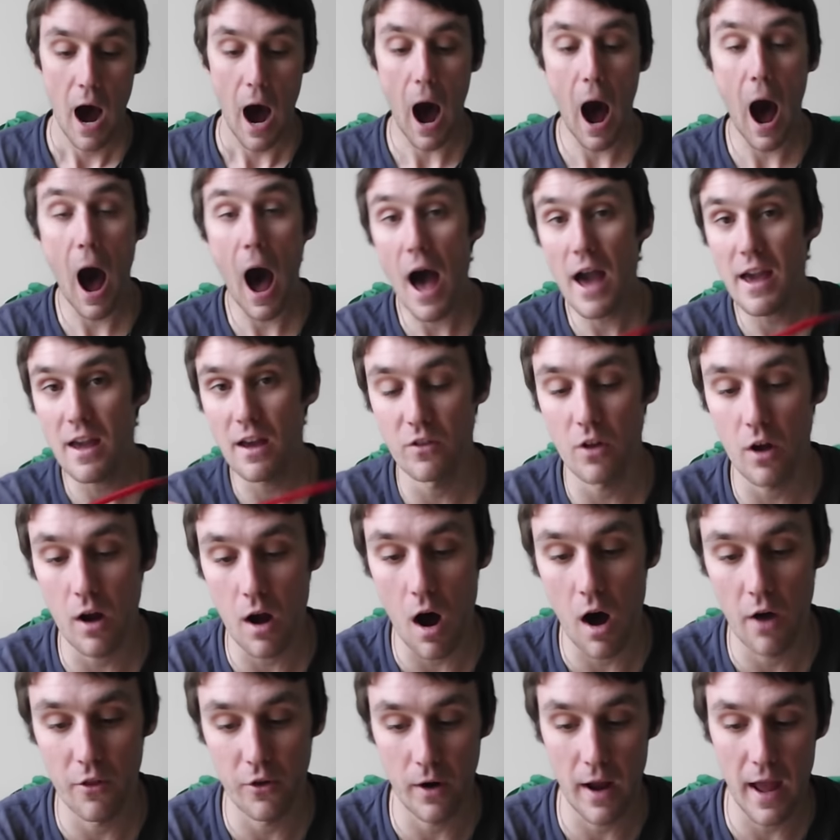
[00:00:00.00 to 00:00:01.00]
I, on the
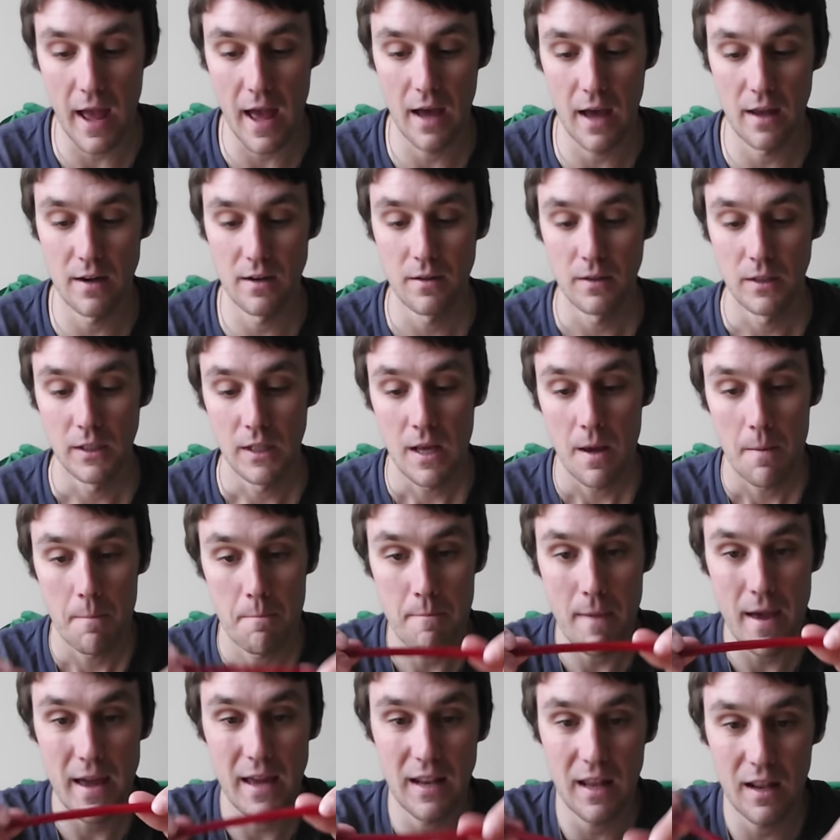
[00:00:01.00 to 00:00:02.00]
other hand,
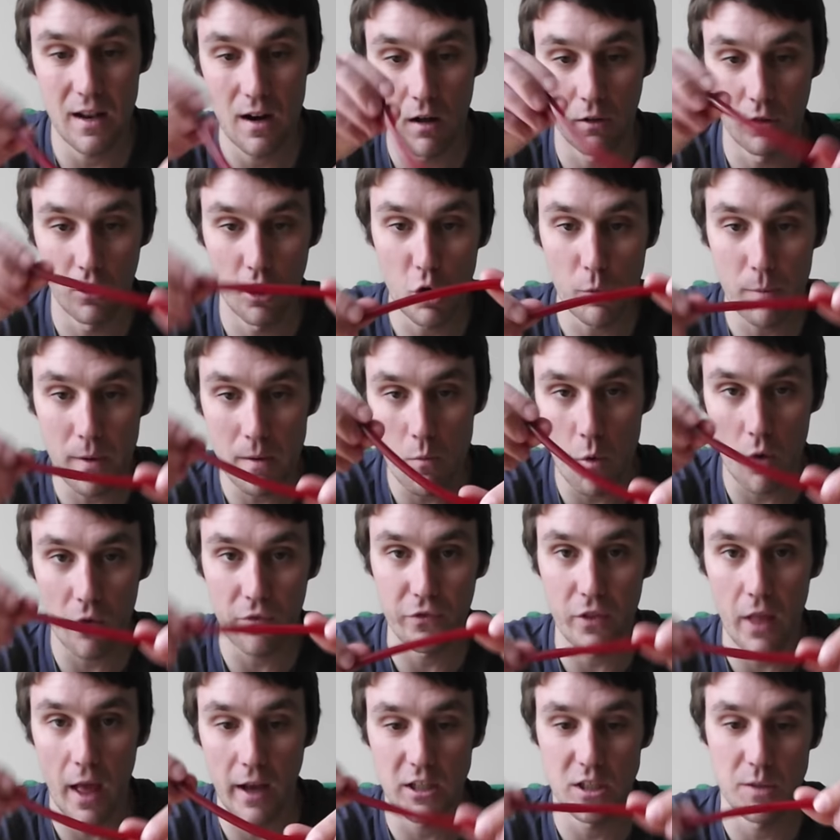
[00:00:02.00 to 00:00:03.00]
made it a little bit more
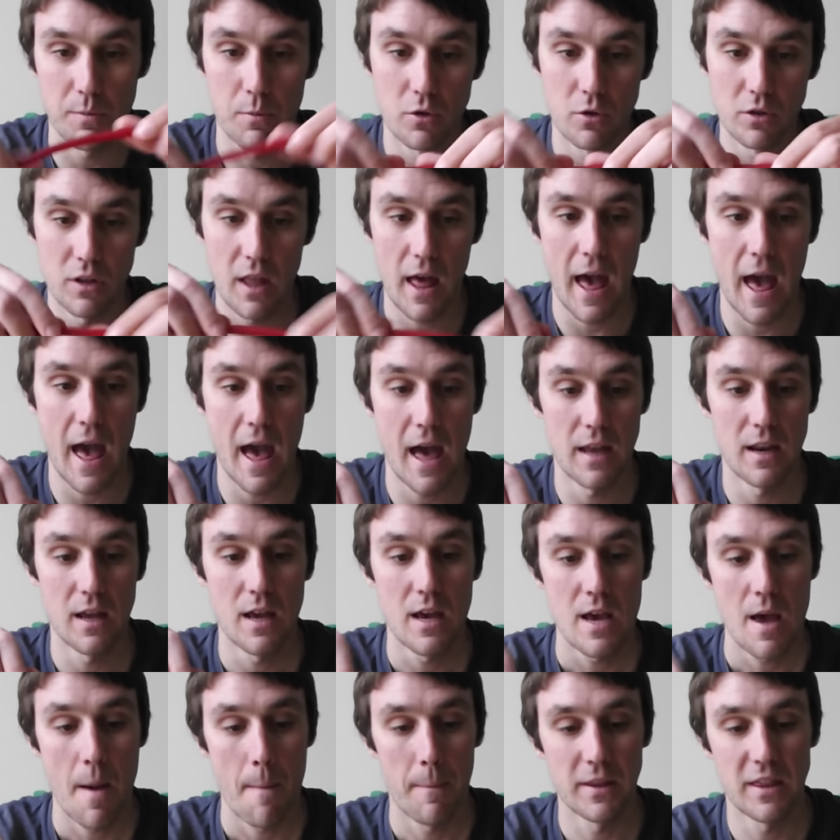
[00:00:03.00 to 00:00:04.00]
flexible in the
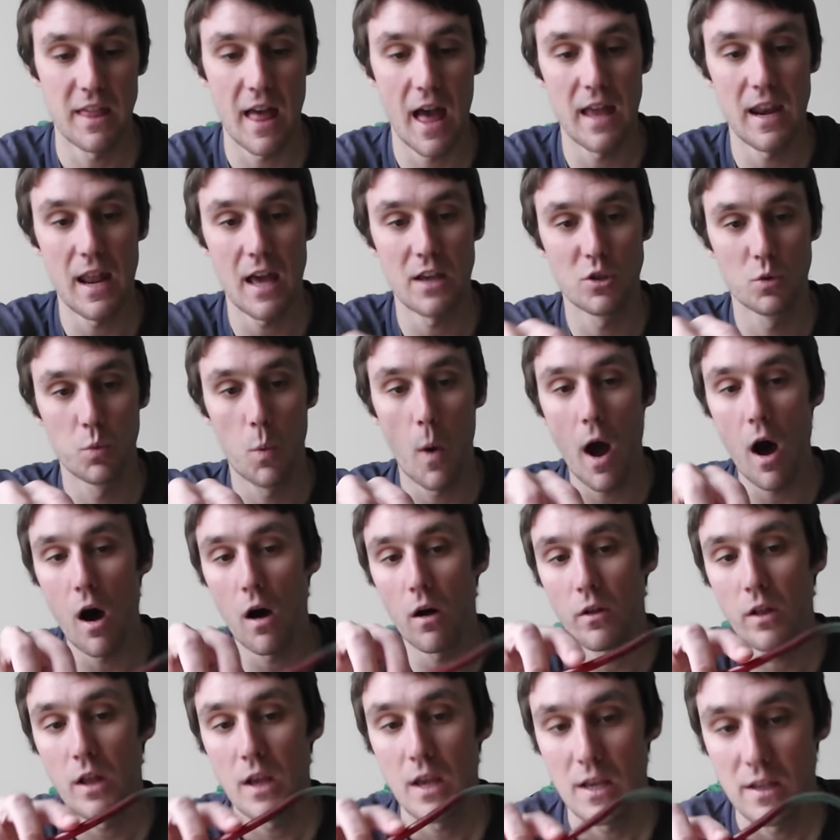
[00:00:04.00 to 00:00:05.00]
head, but then as
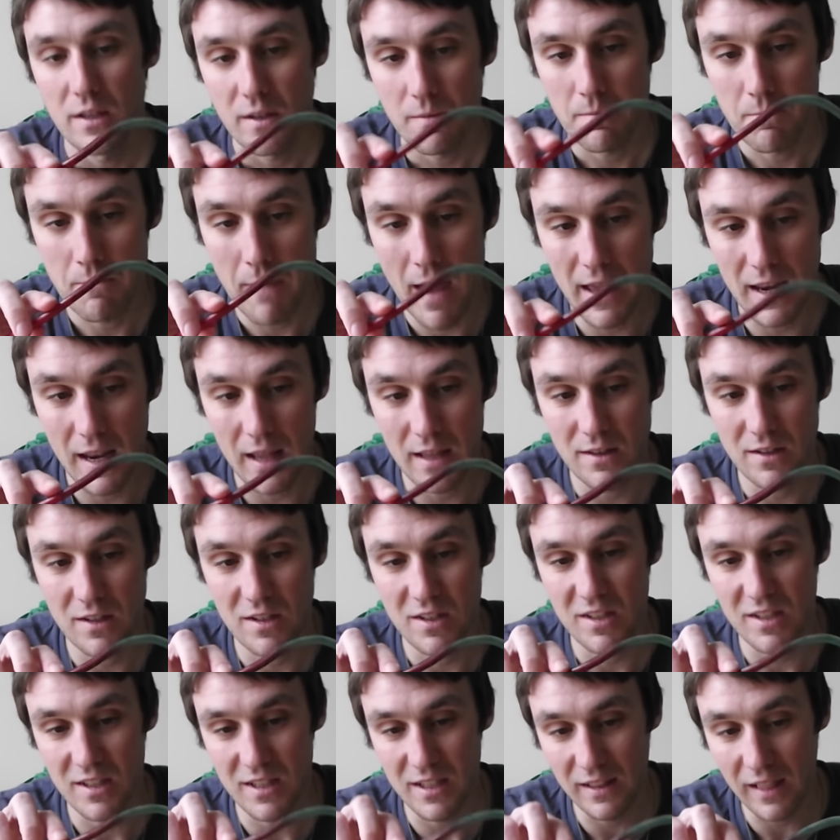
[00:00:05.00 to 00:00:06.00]
well made it
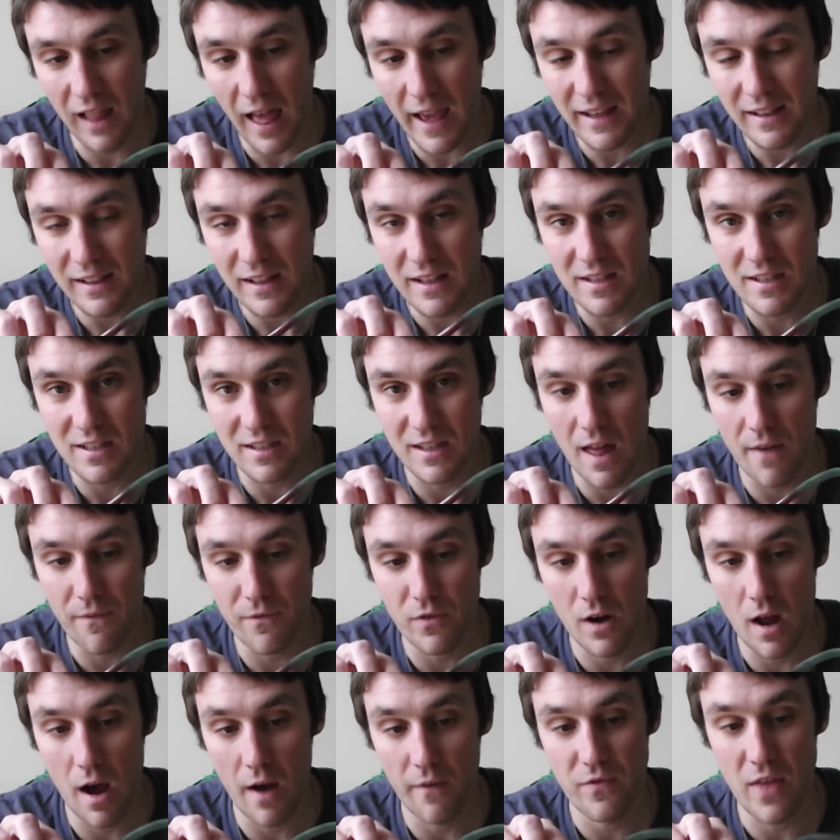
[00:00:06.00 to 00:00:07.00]
slightly stiff
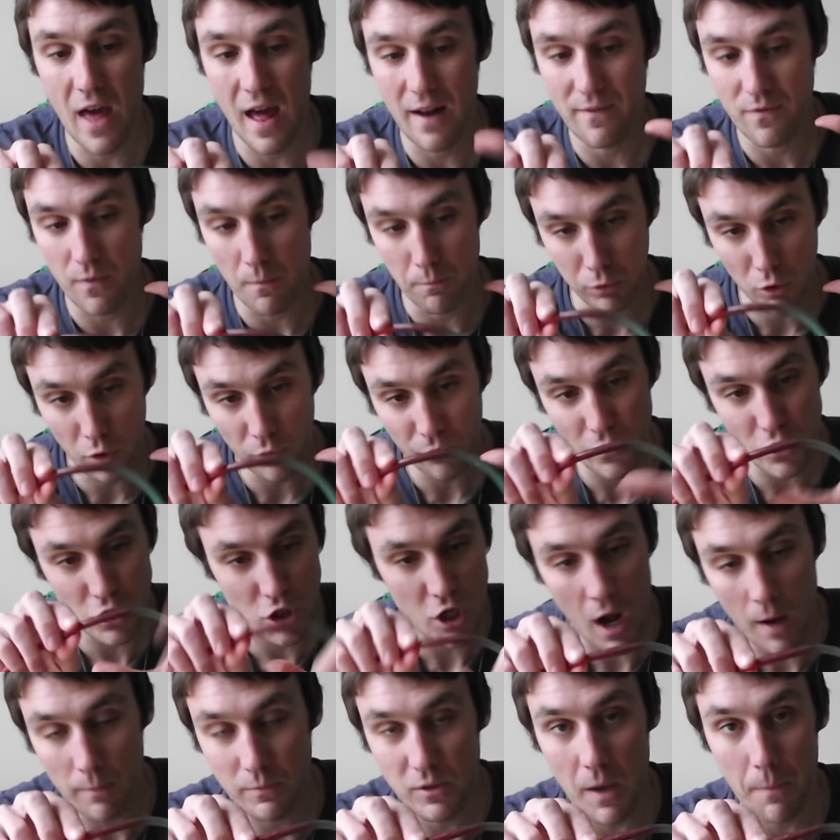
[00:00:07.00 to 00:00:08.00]
enough that if a
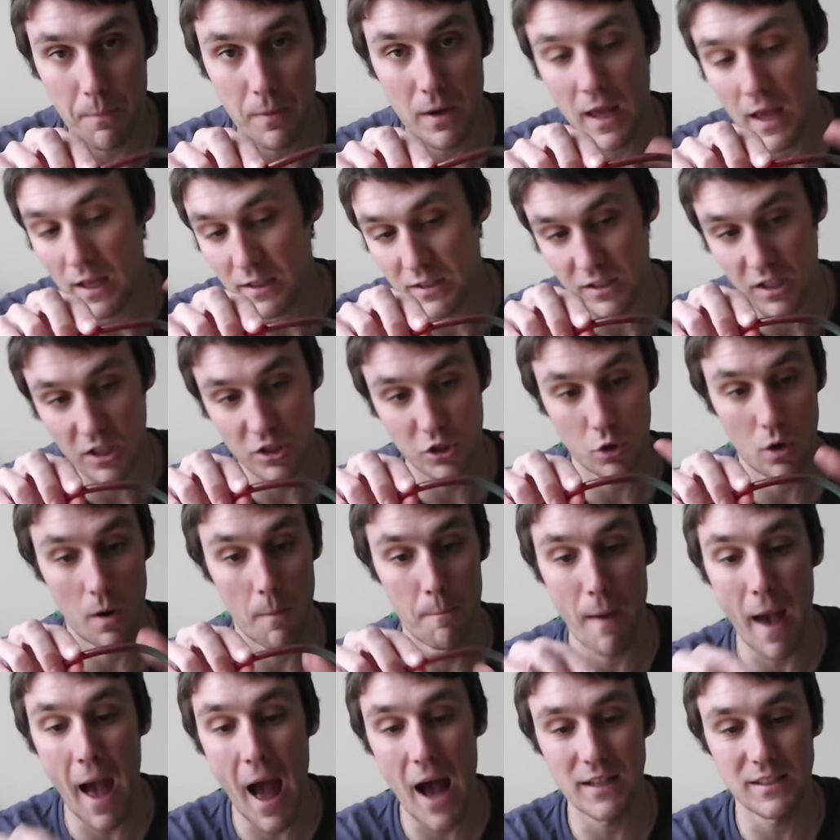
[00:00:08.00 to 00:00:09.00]
bluefish comes up and hits this, or
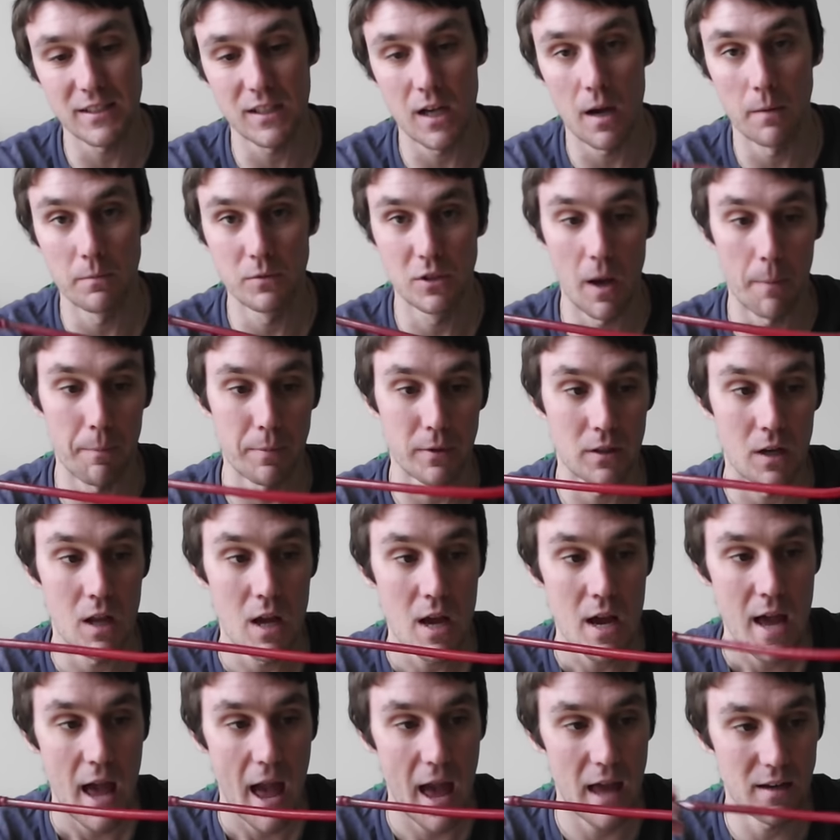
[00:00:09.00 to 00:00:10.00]
a bass comes up and
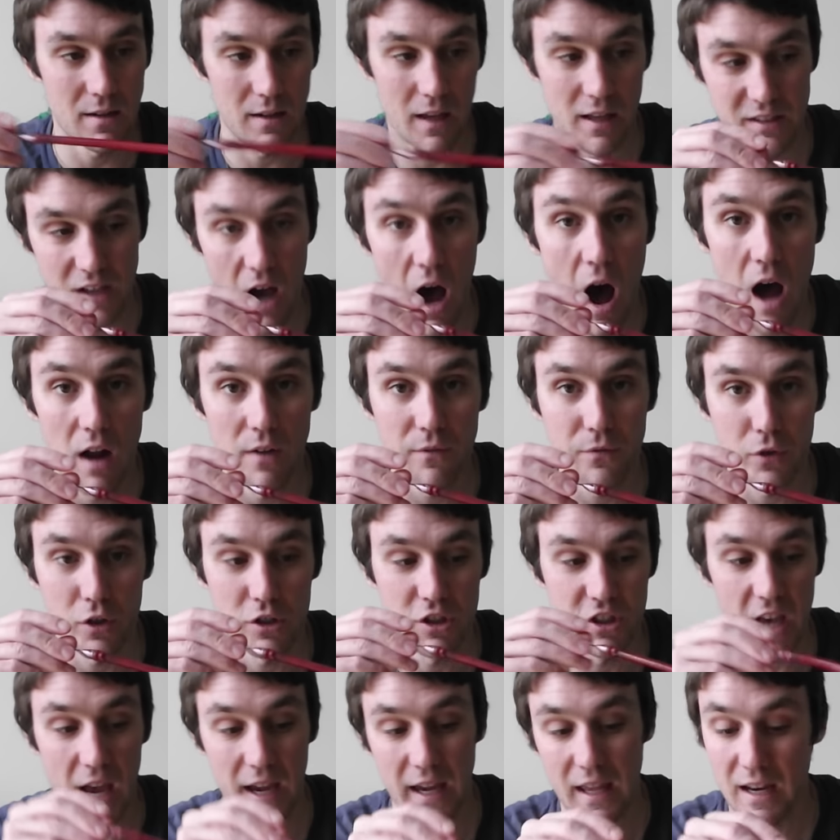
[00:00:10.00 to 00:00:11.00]
is on for a
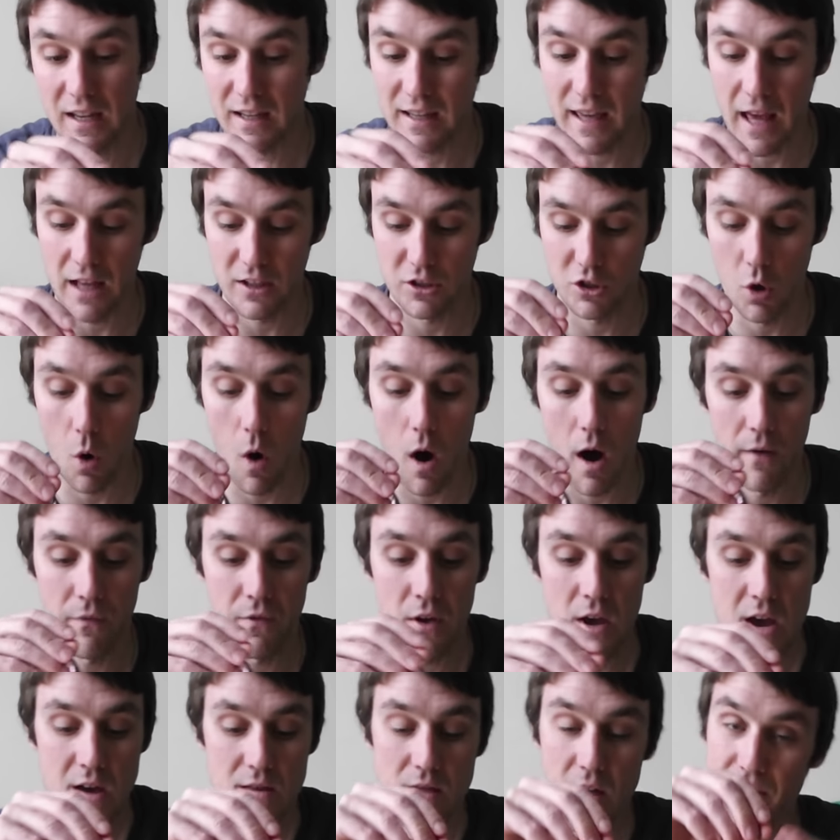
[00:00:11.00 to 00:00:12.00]
second and gets
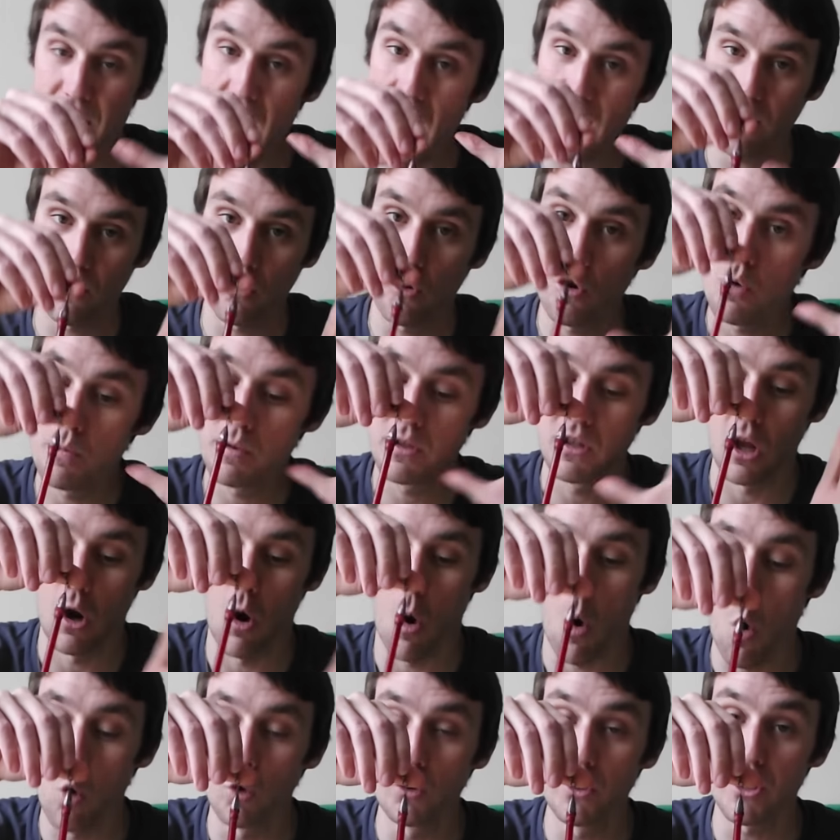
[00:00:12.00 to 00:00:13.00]
off, that tube is gonna
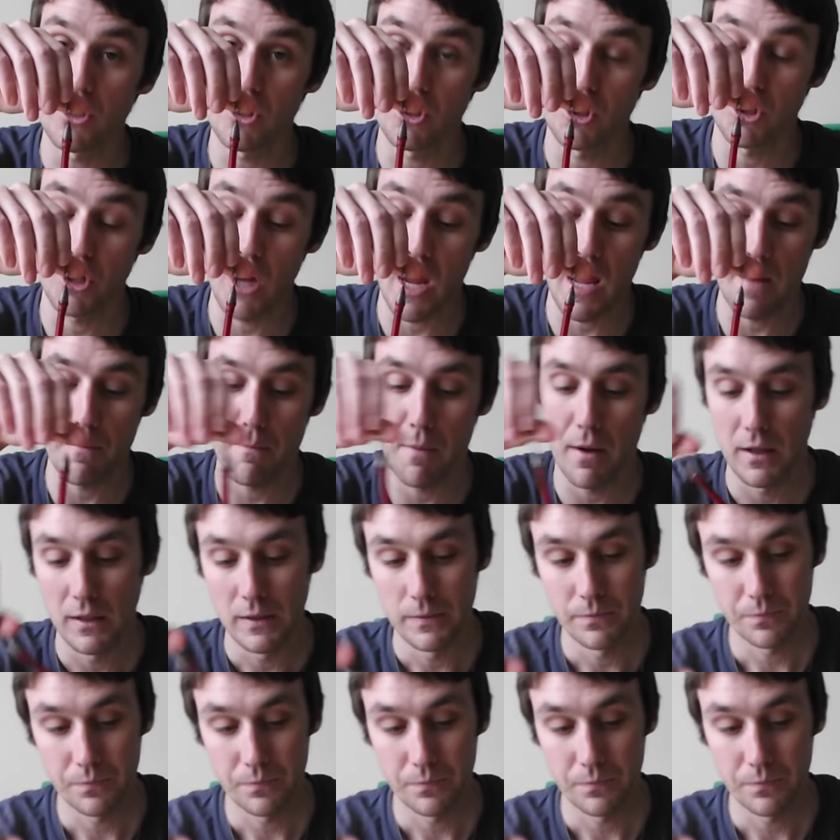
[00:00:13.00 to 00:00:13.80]
hold its shape